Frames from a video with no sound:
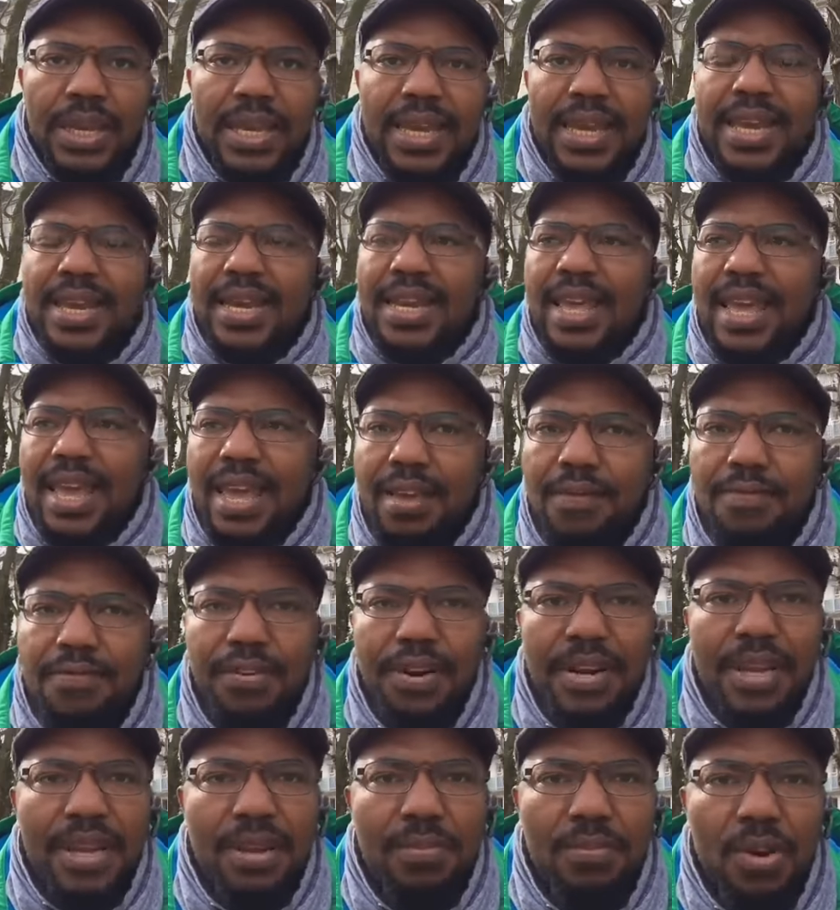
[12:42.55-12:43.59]
In
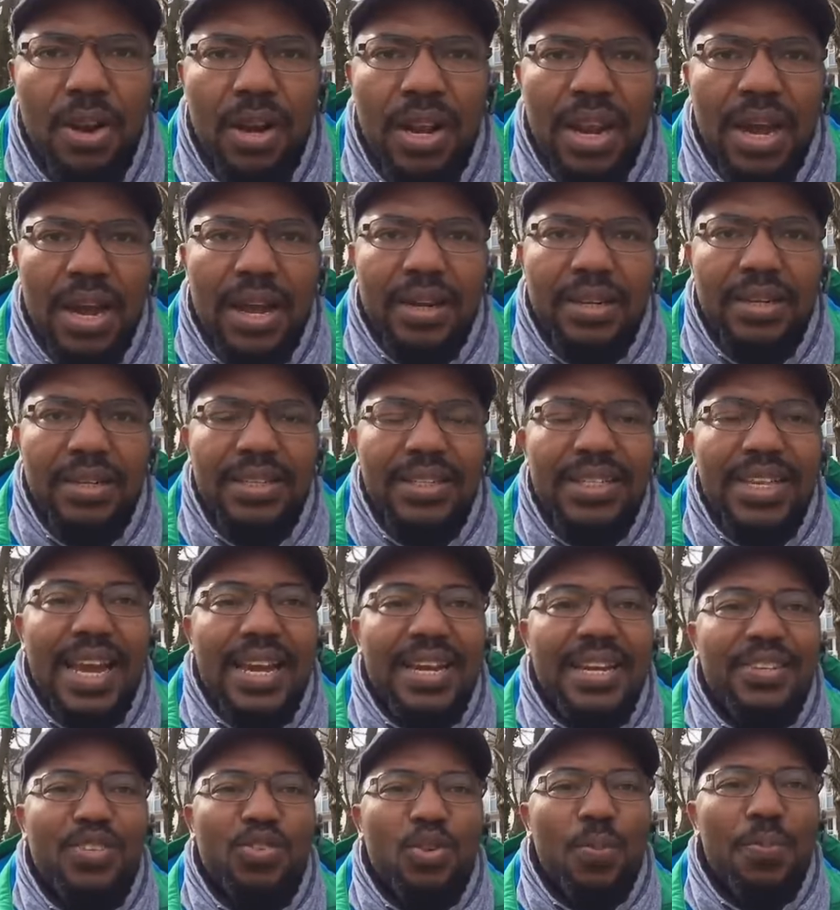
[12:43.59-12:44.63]
every Igbo land, there
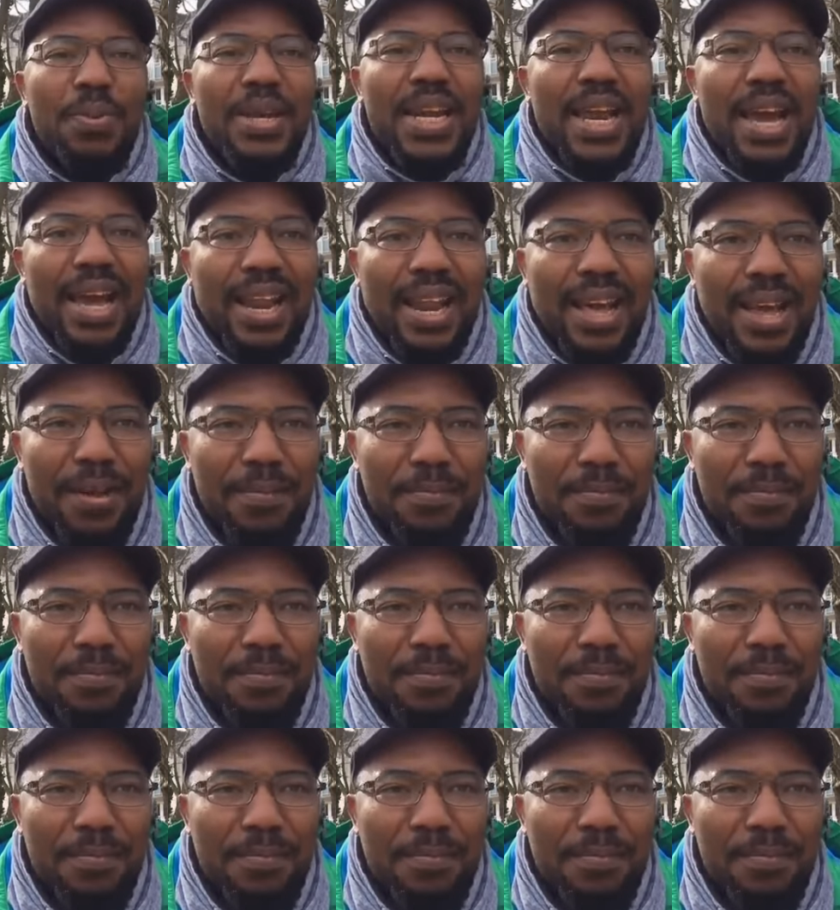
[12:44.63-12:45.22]
is Omenala.